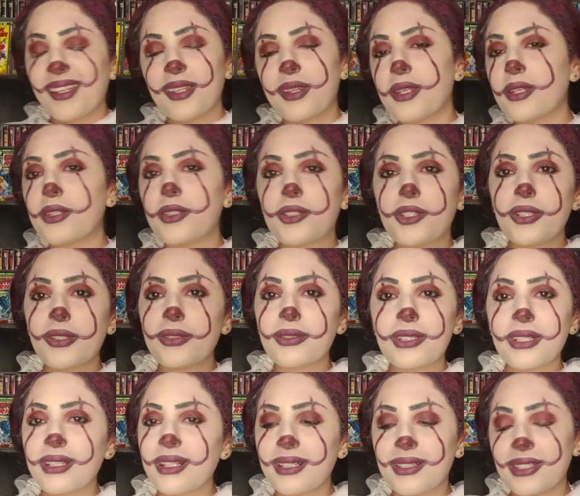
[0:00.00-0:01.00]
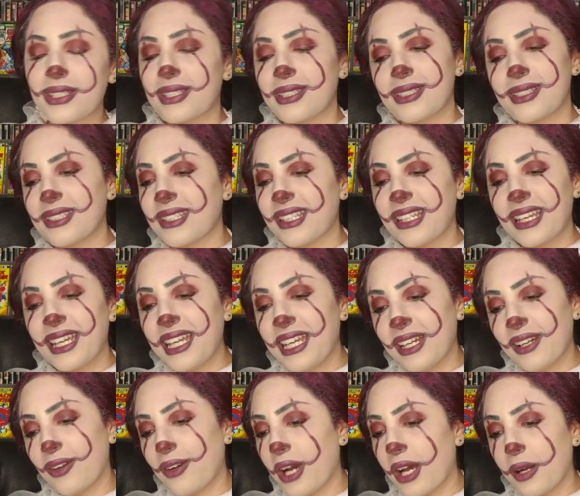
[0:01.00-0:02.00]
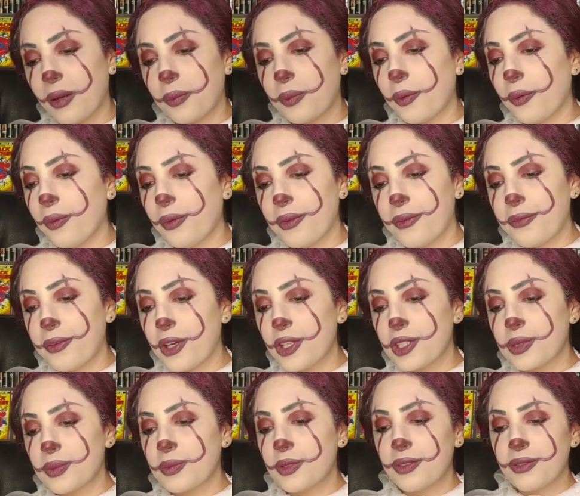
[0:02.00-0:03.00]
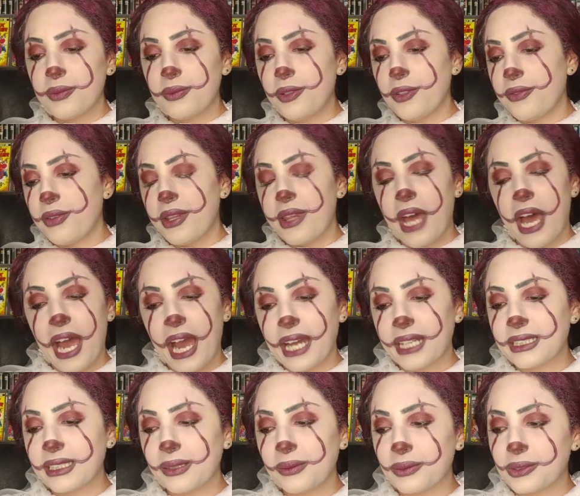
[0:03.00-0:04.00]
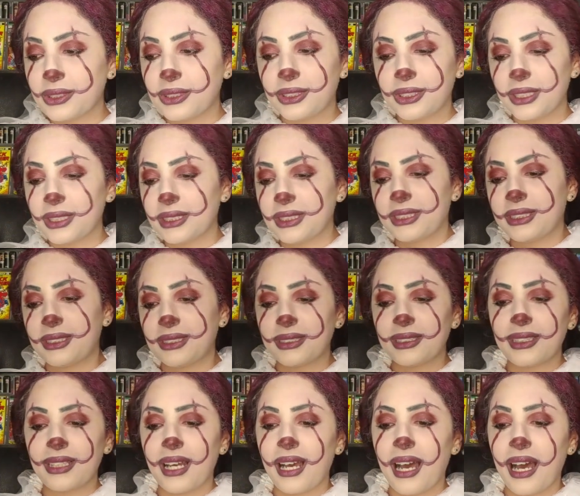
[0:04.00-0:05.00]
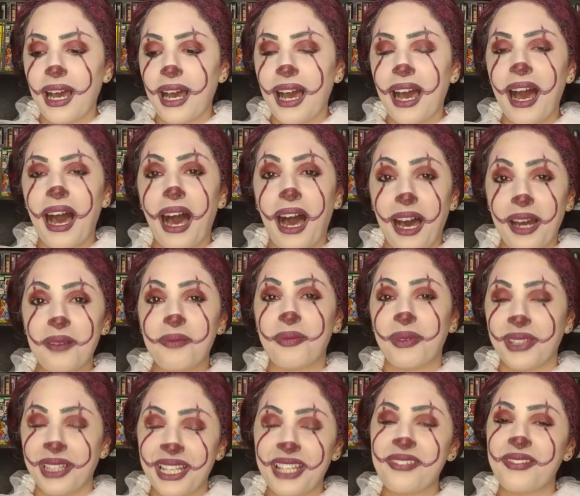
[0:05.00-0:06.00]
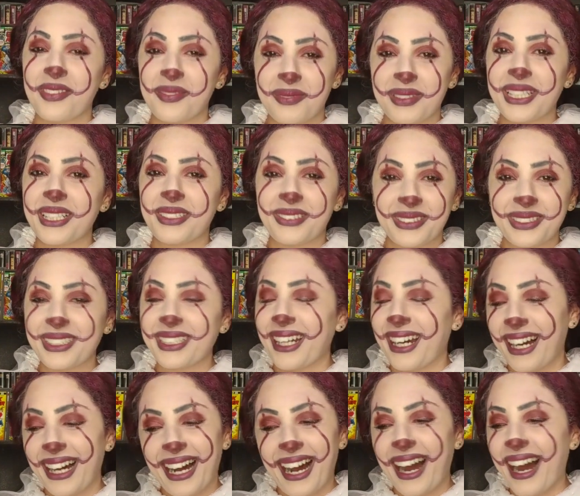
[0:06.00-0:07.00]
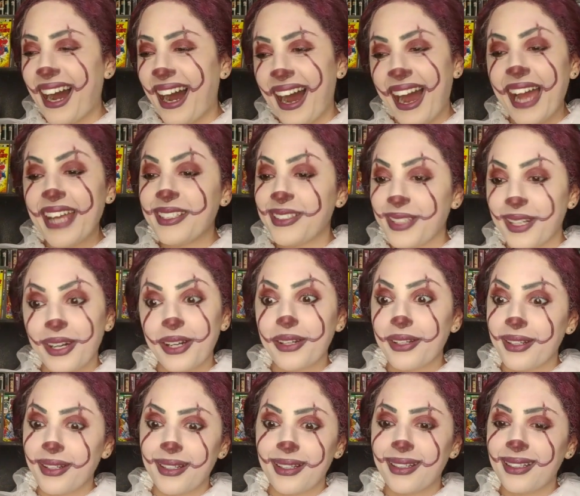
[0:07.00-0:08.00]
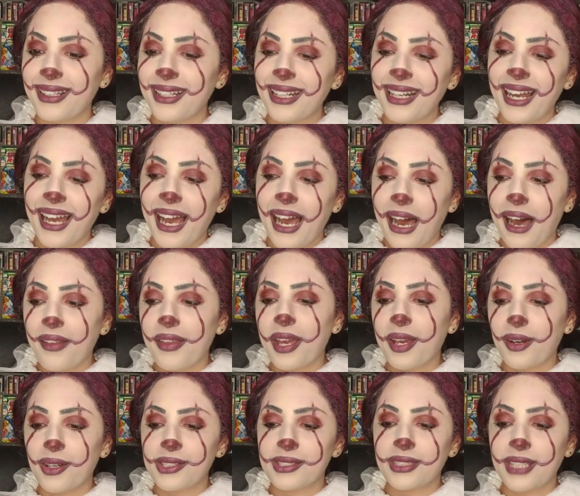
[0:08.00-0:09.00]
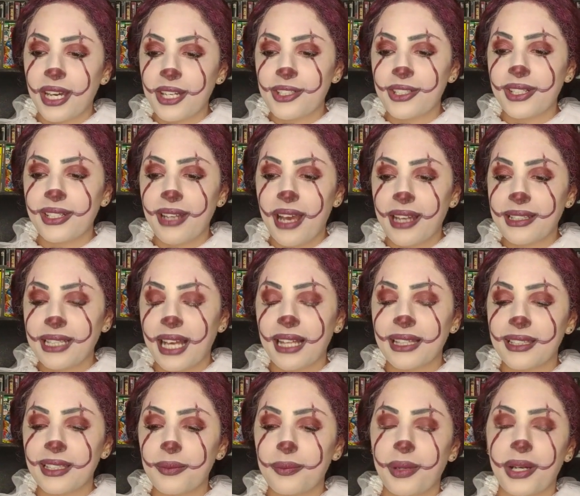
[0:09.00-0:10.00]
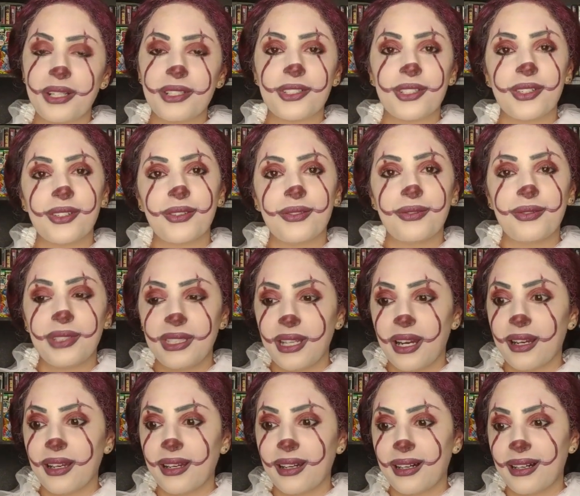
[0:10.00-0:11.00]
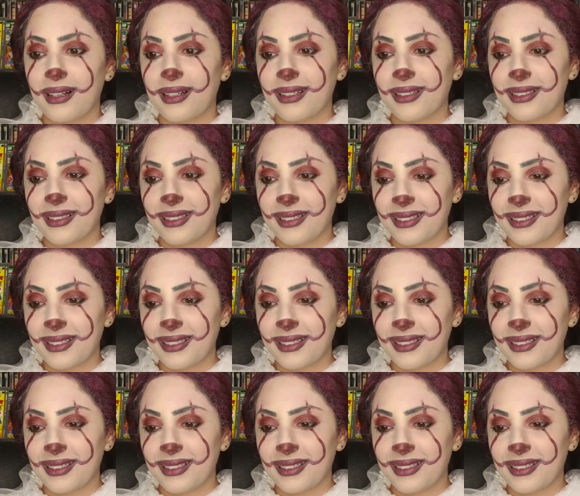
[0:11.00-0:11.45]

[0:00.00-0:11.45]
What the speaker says: The children are just incredible. The first movie, the acting was just unbelievably good. I don't know how they got such a talented bunch of younger